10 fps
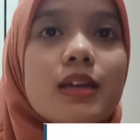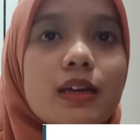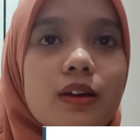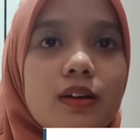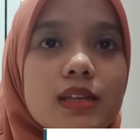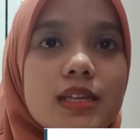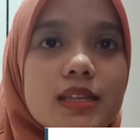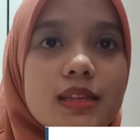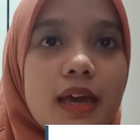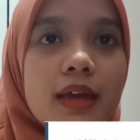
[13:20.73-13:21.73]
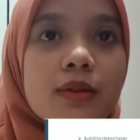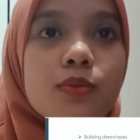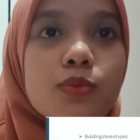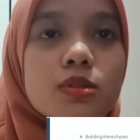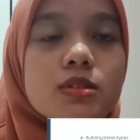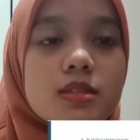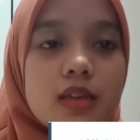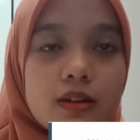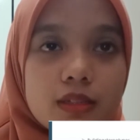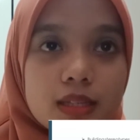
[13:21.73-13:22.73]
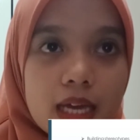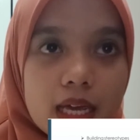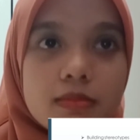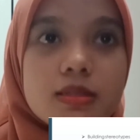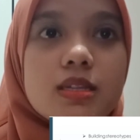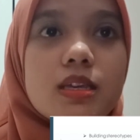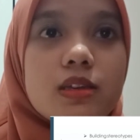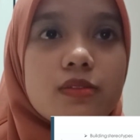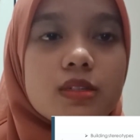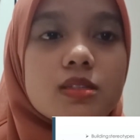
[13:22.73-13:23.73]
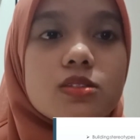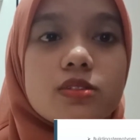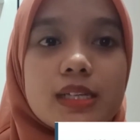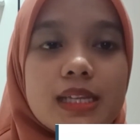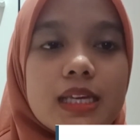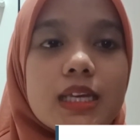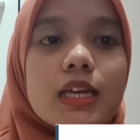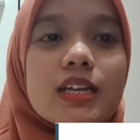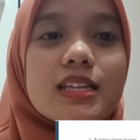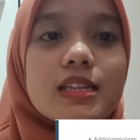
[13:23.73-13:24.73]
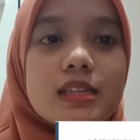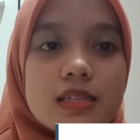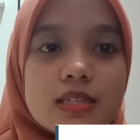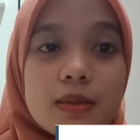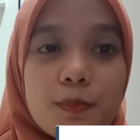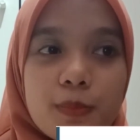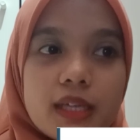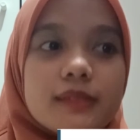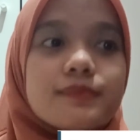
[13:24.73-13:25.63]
Only then will stereotypes eventually disappear.